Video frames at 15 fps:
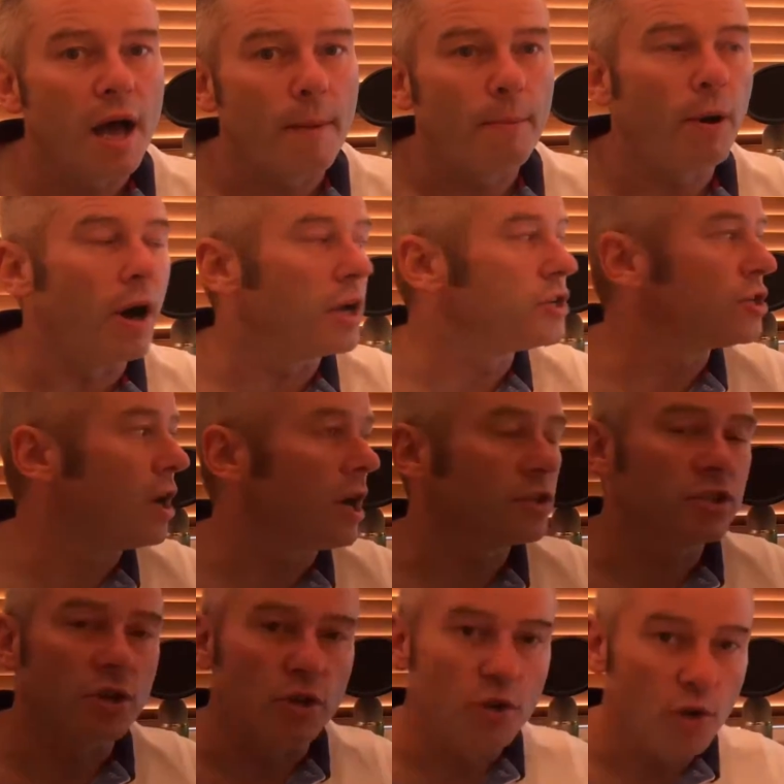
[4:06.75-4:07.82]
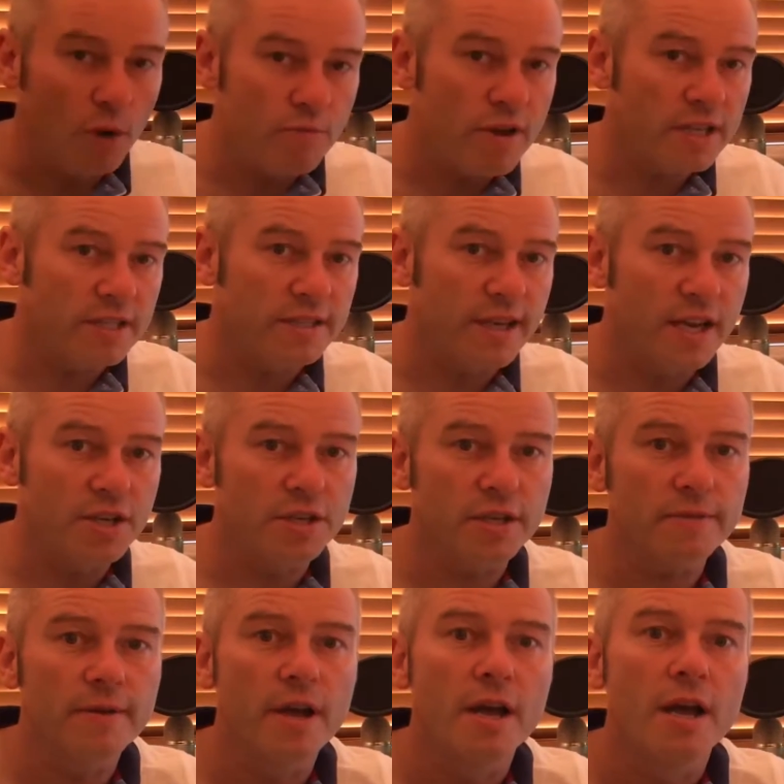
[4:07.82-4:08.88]
a pie chart to your
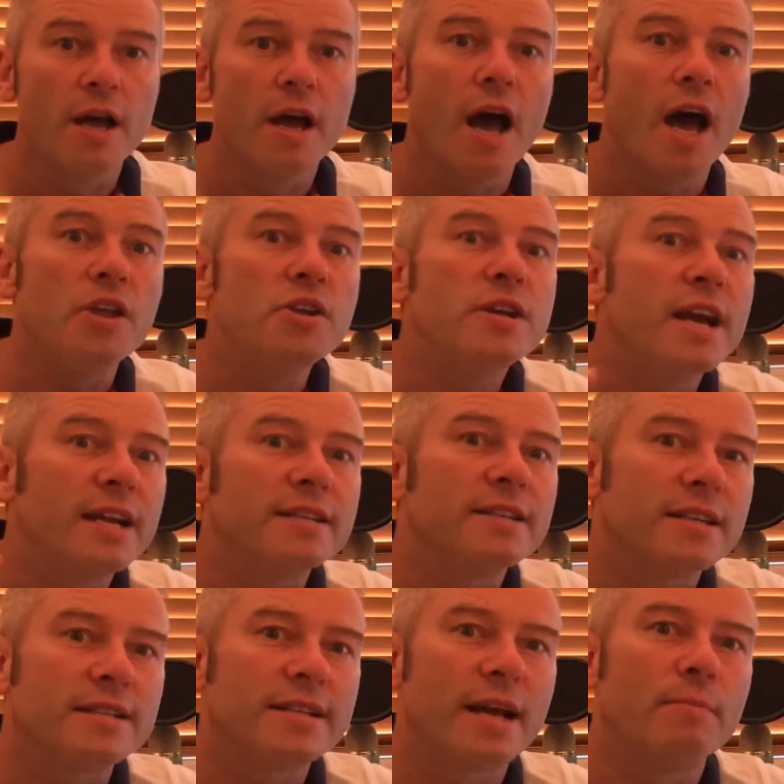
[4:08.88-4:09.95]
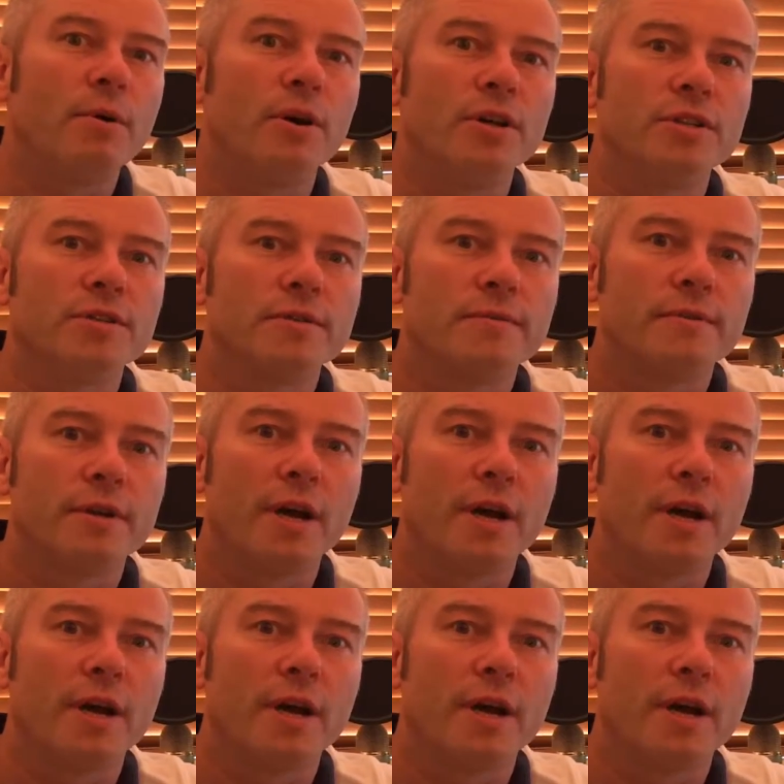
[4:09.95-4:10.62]
presentation, and you get it to the same point.